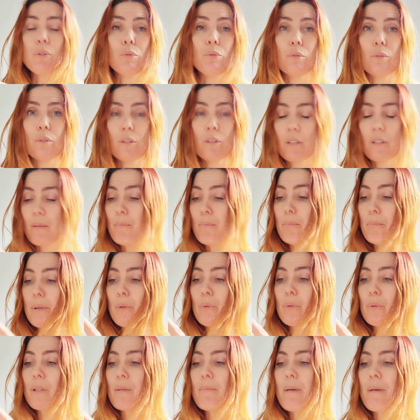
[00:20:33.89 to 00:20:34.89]
You can build
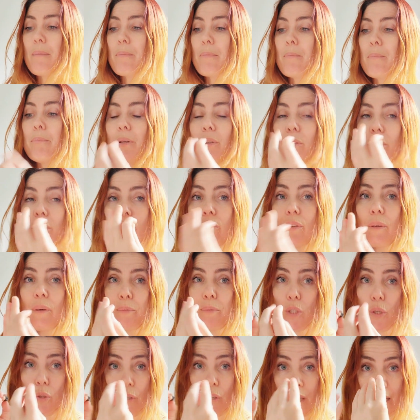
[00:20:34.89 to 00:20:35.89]
them up and build them from, so
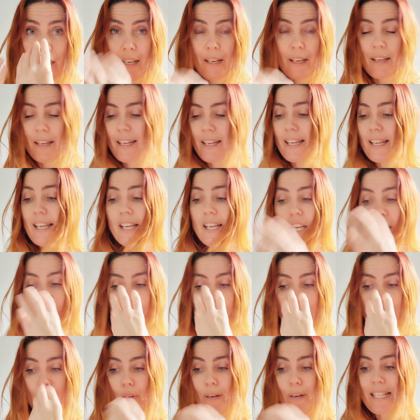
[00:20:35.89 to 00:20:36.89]
you can get a
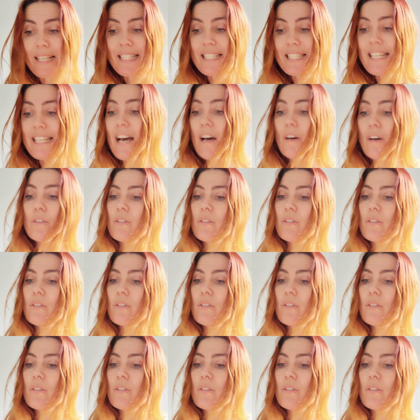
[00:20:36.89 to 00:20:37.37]
great snout.